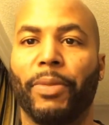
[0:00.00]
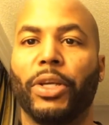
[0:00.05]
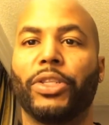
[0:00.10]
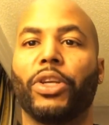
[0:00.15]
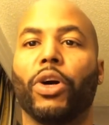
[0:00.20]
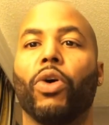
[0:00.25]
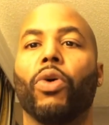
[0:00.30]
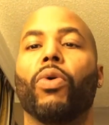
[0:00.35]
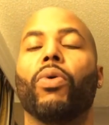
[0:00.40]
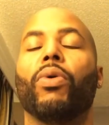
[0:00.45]

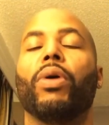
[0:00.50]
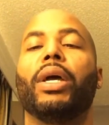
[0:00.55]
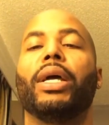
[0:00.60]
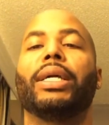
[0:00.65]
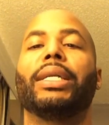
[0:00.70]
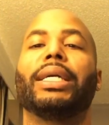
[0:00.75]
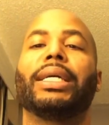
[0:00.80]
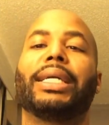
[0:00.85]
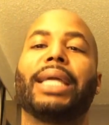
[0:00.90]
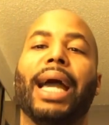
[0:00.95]
So
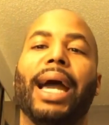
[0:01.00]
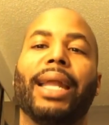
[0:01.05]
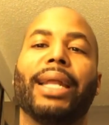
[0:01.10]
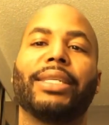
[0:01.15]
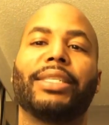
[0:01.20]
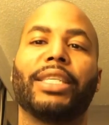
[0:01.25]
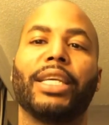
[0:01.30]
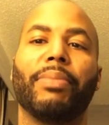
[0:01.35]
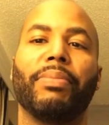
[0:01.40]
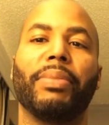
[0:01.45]
the guy
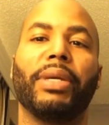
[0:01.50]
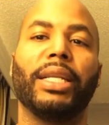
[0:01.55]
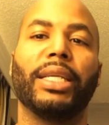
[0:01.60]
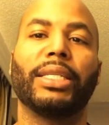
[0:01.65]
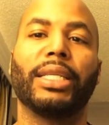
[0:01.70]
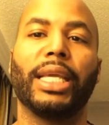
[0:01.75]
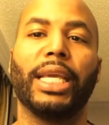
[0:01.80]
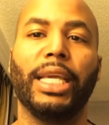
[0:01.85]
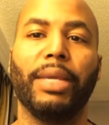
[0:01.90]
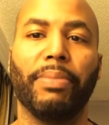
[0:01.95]
that sent me
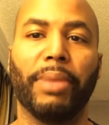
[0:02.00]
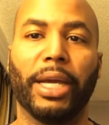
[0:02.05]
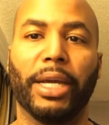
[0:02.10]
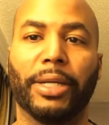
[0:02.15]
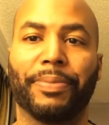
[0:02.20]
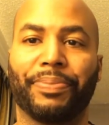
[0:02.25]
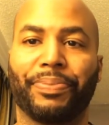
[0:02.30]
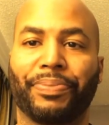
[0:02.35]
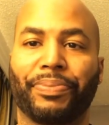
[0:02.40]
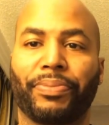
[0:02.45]
this
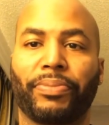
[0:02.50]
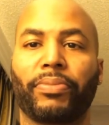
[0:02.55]
email,